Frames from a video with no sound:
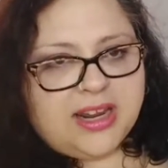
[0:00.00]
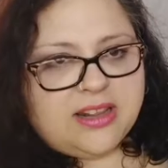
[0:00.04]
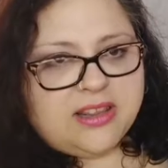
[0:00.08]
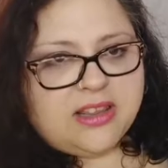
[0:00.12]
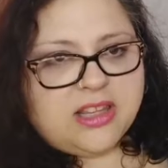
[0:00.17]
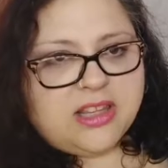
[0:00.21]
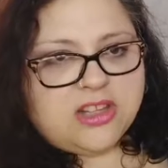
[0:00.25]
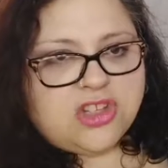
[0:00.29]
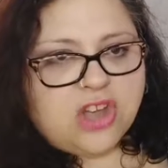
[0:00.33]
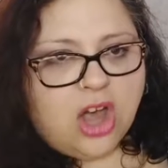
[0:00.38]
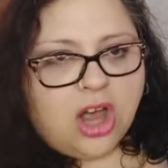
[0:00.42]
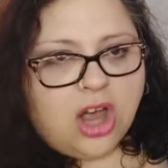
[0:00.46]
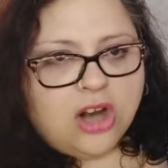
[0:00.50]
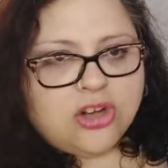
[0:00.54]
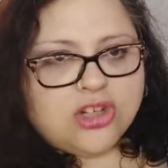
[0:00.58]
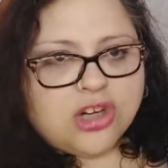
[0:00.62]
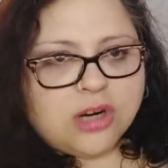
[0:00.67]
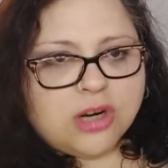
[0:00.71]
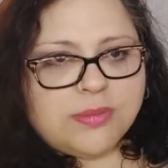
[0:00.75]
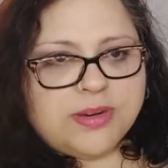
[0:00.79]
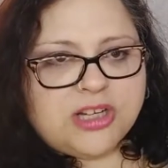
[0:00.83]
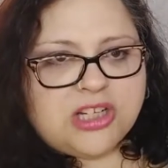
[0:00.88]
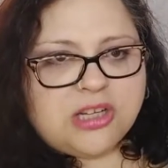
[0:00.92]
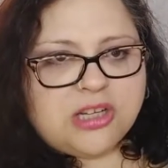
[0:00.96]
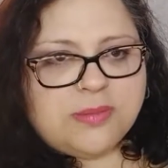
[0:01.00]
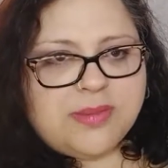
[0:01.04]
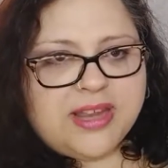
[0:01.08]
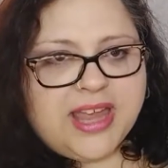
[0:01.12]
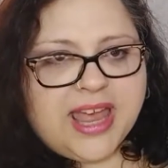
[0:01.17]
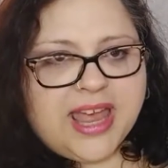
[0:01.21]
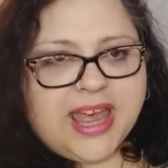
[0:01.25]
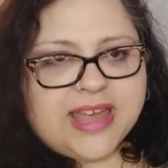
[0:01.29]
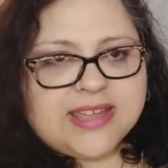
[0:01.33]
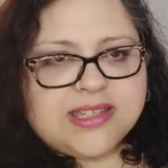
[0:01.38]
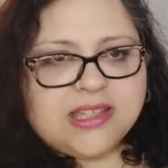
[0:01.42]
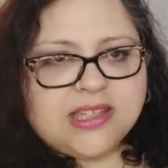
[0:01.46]
The Talk Derby to me
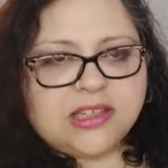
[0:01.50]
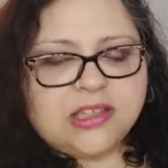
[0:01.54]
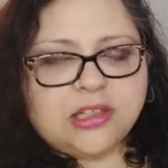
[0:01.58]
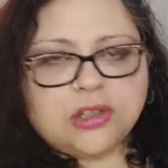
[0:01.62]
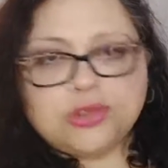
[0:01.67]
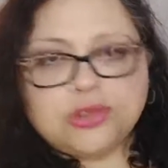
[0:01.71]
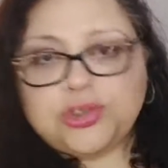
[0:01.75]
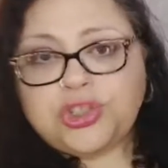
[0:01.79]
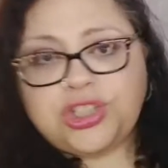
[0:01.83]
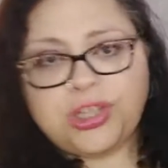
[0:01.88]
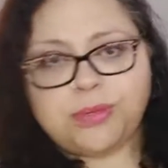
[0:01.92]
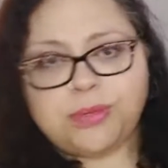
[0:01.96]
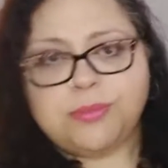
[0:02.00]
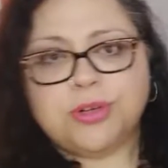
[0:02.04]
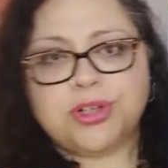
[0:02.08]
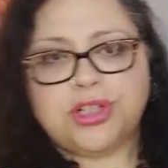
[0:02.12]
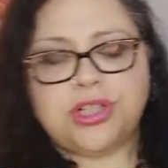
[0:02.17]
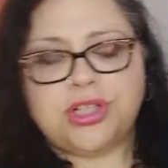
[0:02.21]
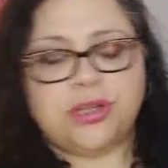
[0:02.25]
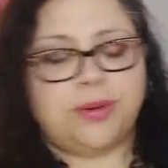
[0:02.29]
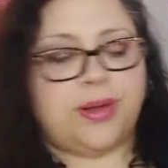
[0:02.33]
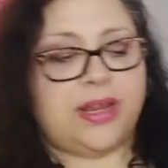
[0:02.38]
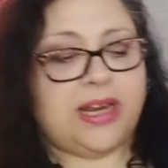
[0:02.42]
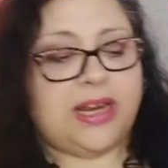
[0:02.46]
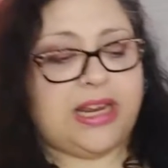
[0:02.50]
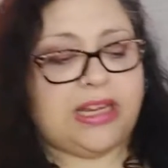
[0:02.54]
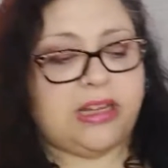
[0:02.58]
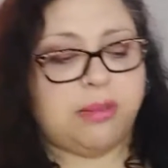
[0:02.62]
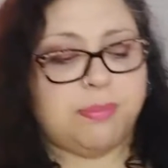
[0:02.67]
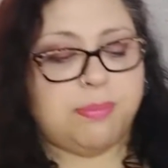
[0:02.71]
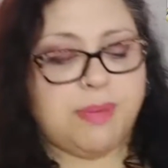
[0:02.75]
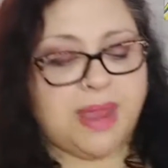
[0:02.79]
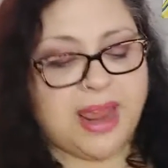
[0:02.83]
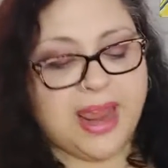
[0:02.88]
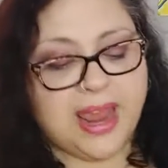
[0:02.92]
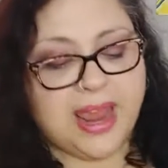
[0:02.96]
has a little shimmer to it in
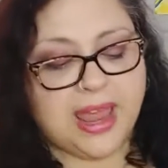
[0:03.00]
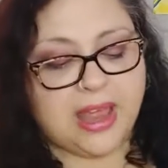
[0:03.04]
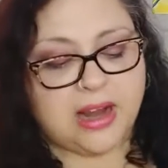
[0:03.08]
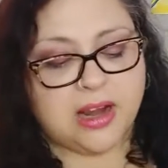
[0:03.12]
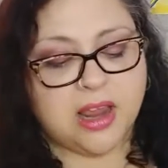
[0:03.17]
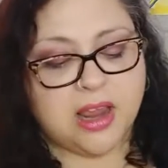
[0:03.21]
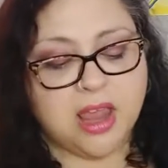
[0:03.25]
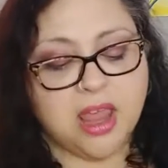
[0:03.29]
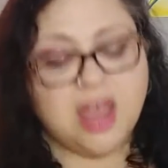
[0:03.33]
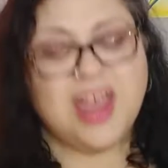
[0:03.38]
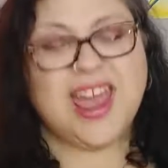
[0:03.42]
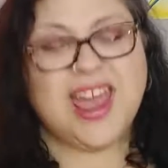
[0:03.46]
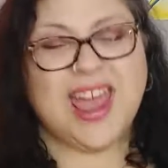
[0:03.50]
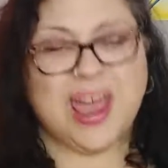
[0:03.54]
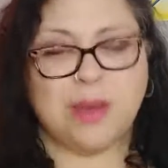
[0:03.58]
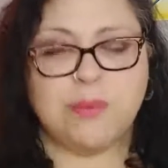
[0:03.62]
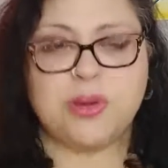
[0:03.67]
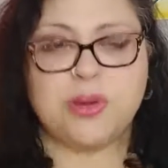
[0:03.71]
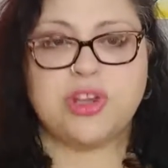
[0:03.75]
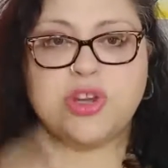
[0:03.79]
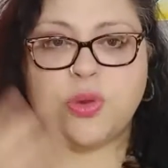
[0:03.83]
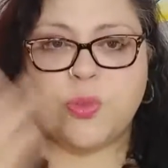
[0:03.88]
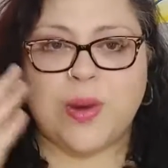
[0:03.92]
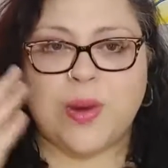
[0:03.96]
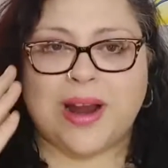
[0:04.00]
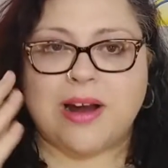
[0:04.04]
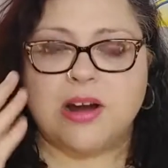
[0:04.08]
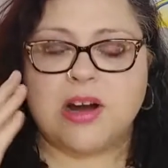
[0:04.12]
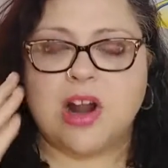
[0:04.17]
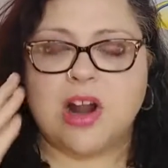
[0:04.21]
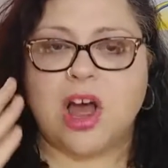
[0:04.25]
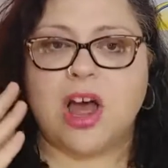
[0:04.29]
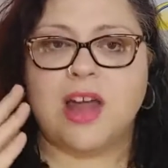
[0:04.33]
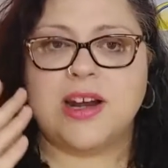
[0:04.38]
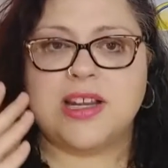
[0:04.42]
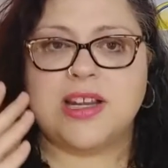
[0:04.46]
the pan and when you wear
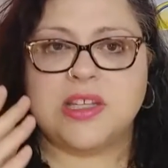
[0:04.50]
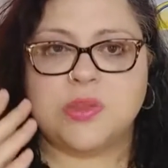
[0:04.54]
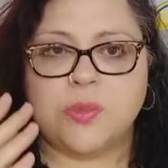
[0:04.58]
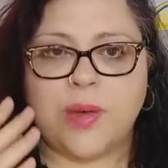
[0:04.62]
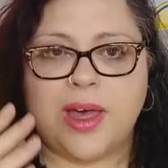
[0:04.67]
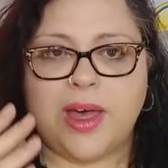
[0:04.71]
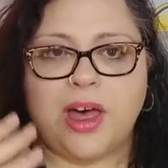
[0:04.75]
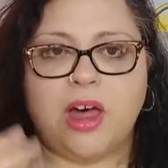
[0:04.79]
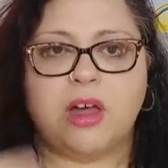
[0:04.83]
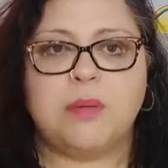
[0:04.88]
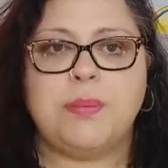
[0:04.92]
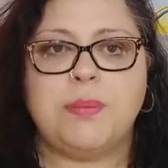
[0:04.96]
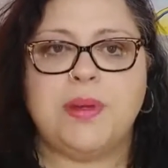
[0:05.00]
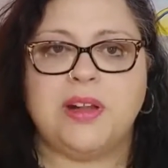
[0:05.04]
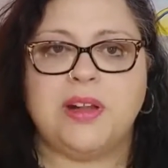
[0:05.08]
it on as well.